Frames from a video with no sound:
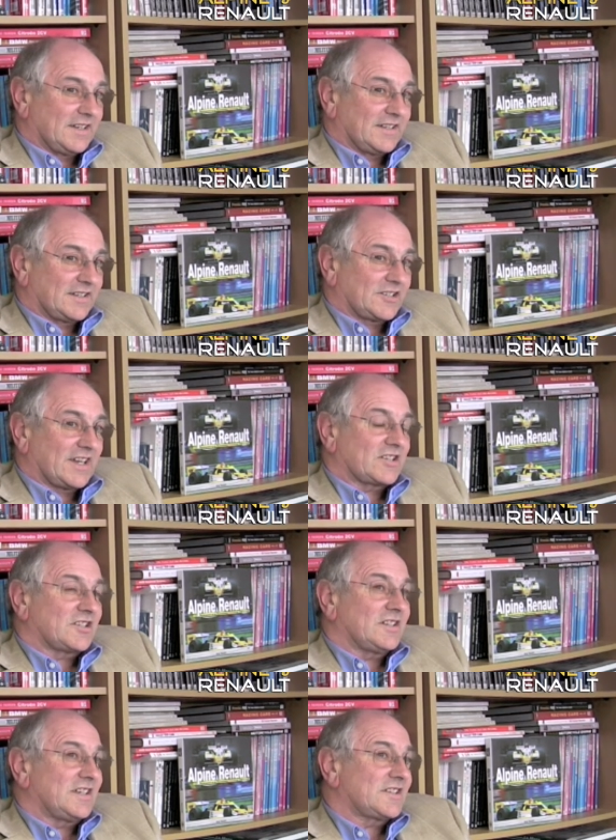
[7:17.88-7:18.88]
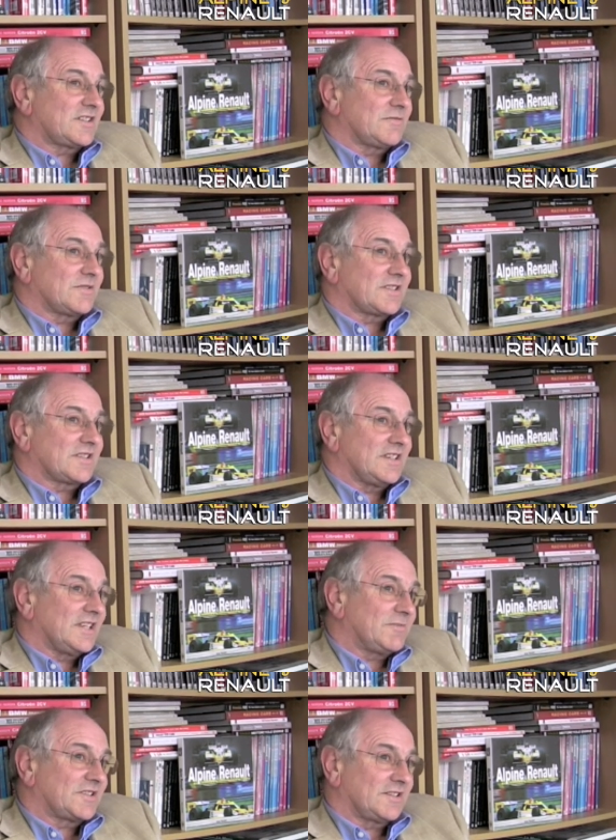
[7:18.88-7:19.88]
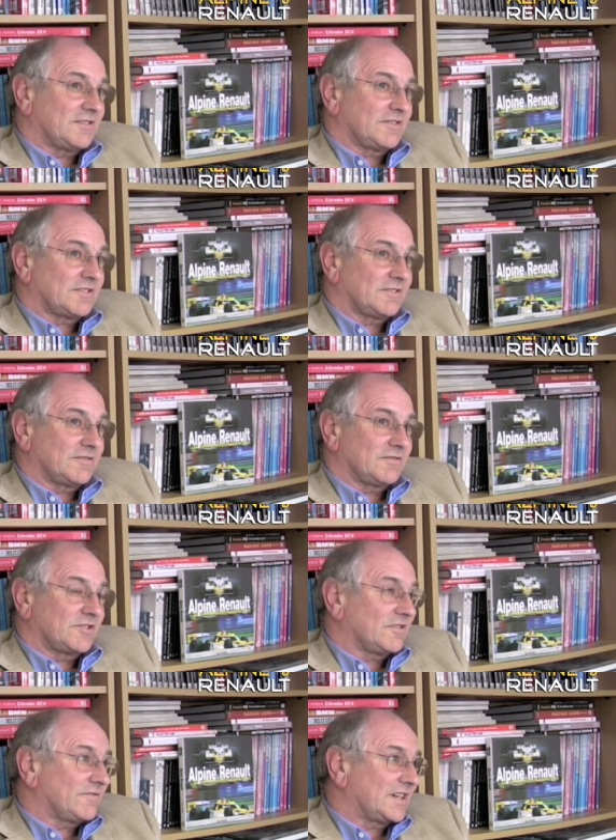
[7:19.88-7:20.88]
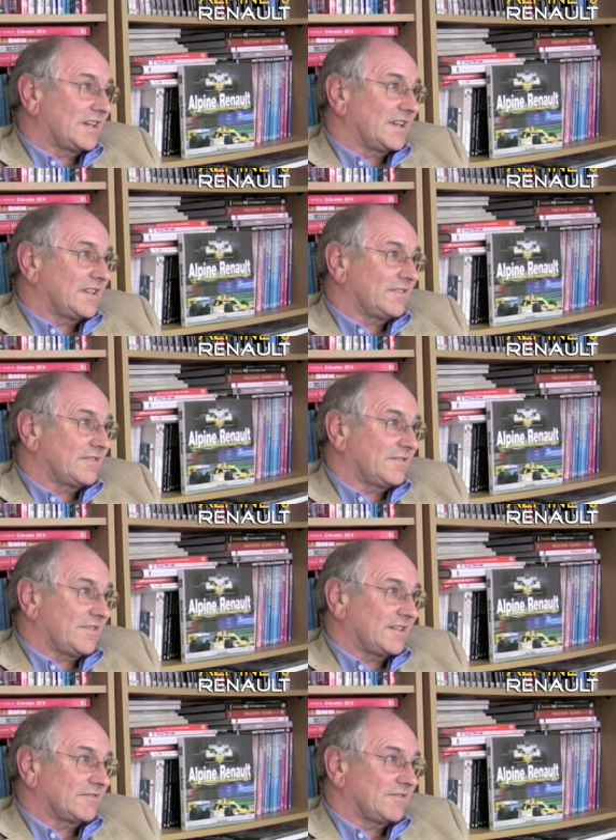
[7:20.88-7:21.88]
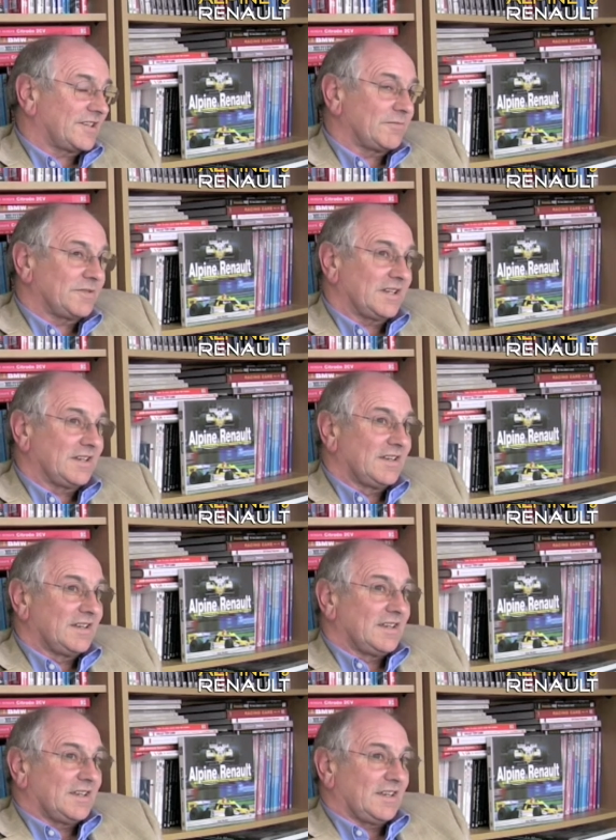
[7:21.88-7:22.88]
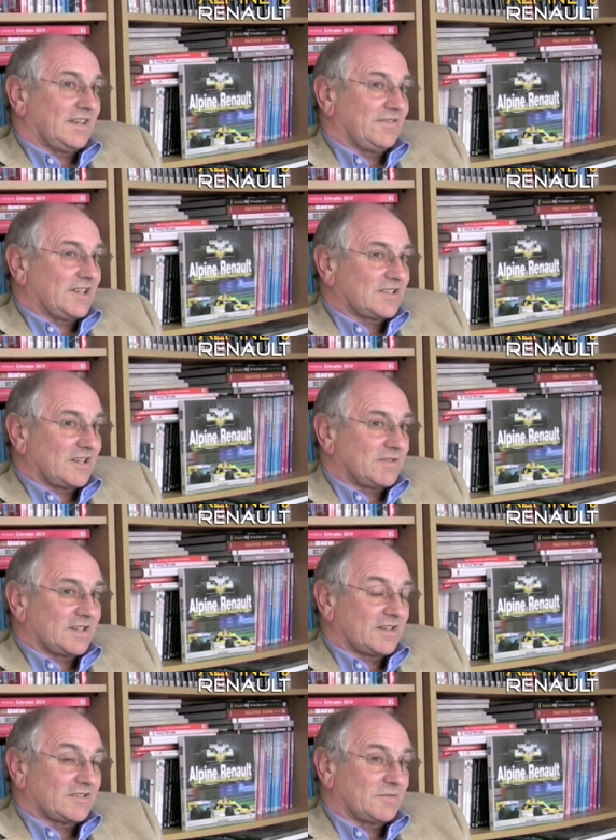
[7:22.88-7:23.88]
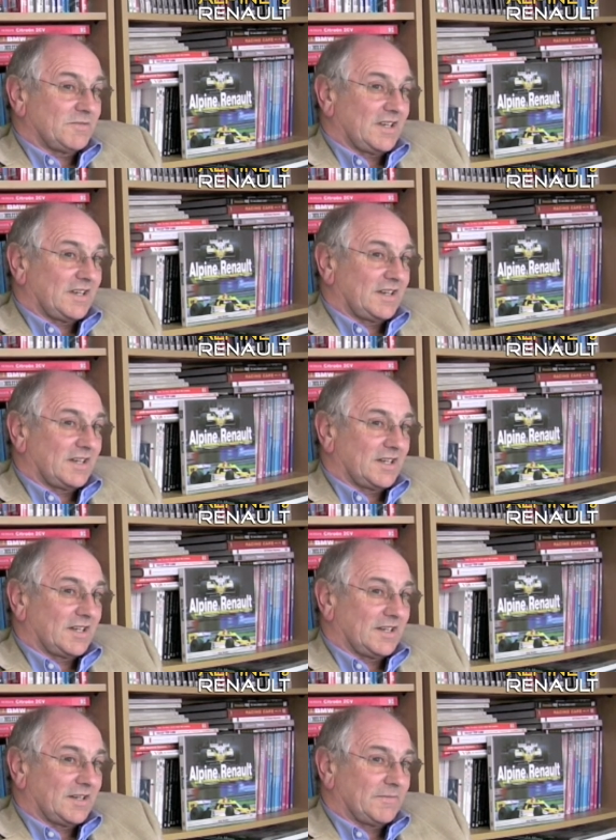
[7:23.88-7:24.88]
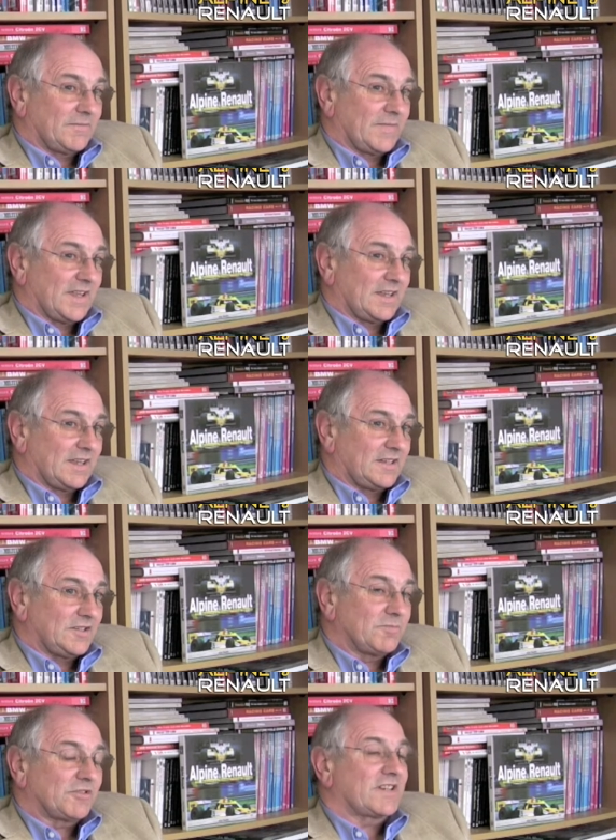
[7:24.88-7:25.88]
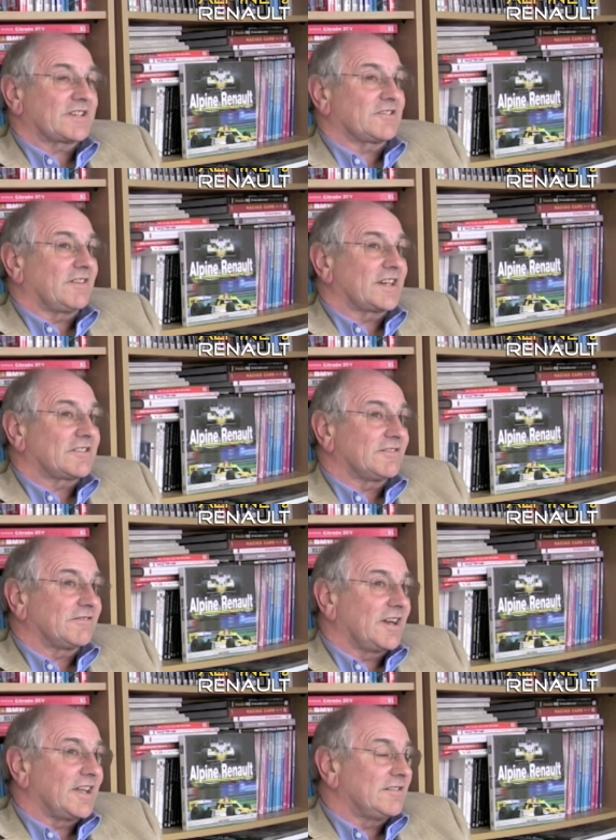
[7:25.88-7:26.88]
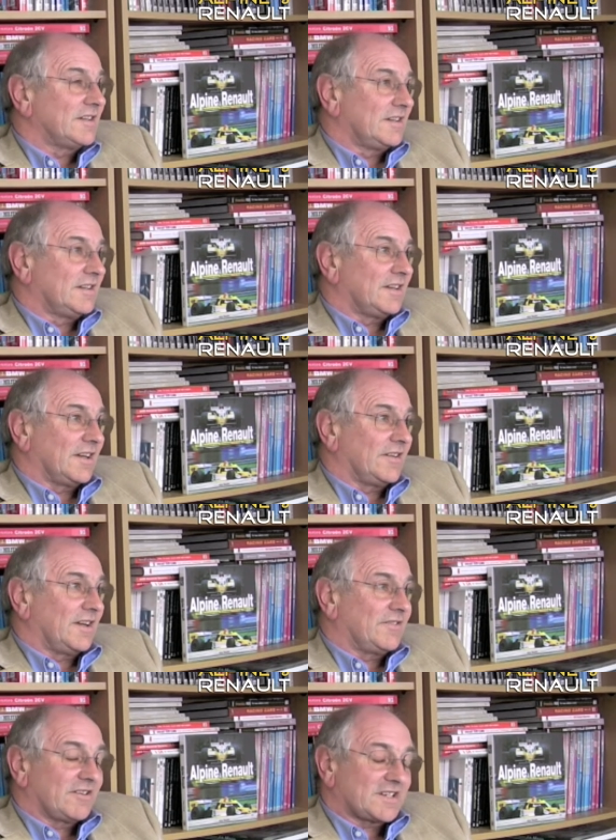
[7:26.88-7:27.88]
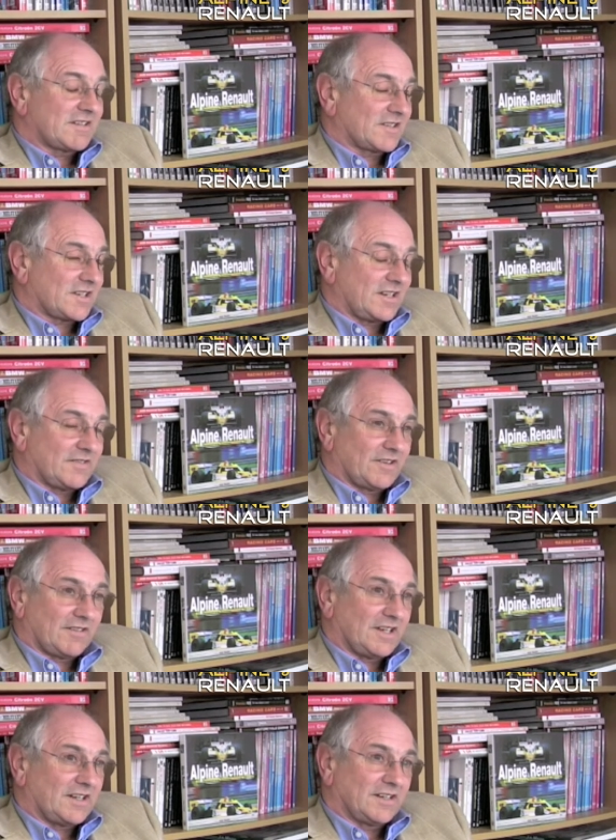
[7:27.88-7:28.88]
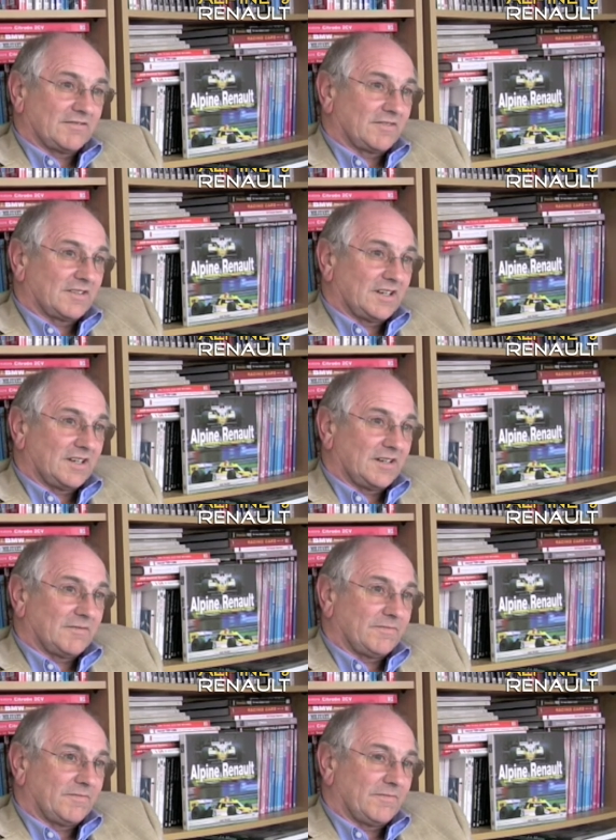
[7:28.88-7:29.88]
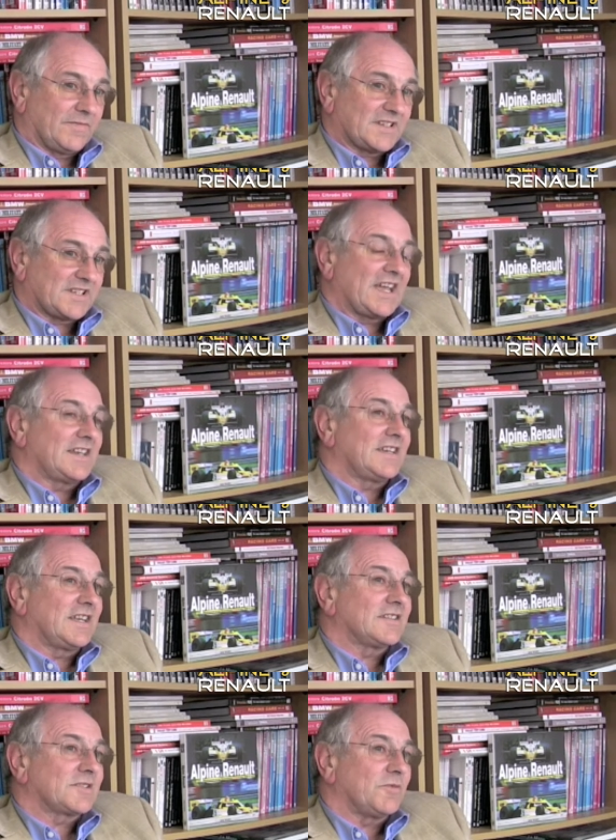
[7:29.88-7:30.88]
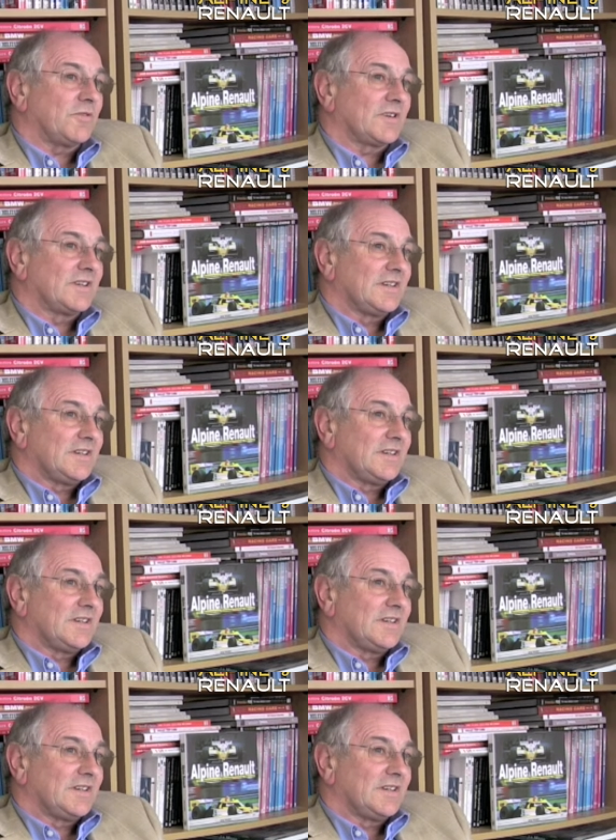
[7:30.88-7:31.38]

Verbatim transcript: uh, Jacques Cheinisse, who was the number two to Jean Rédélé, the, the, founder of Alpine. He eventually went on to be a, um, a new products director in Renault. Uh, a very serious guy, very high um, standing in the sport.